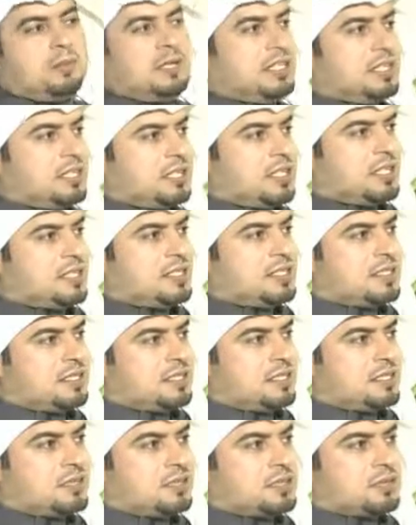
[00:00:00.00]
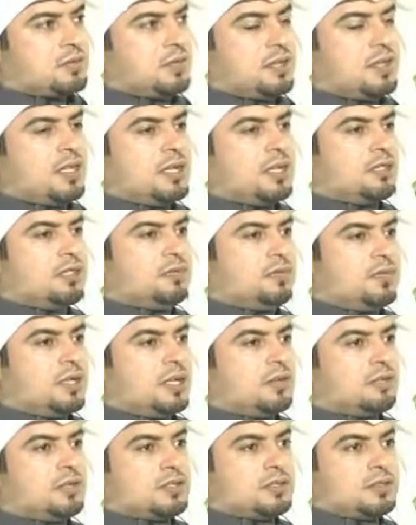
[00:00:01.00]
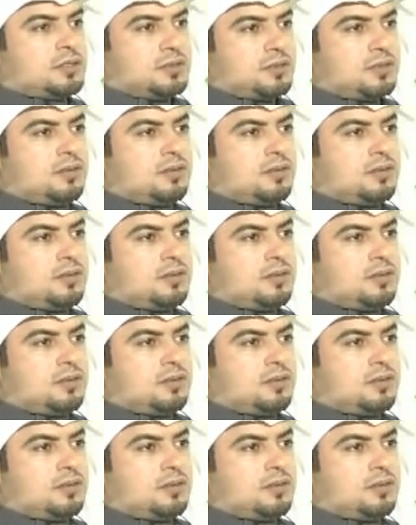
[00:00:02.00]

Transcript: be less stressful than if you have just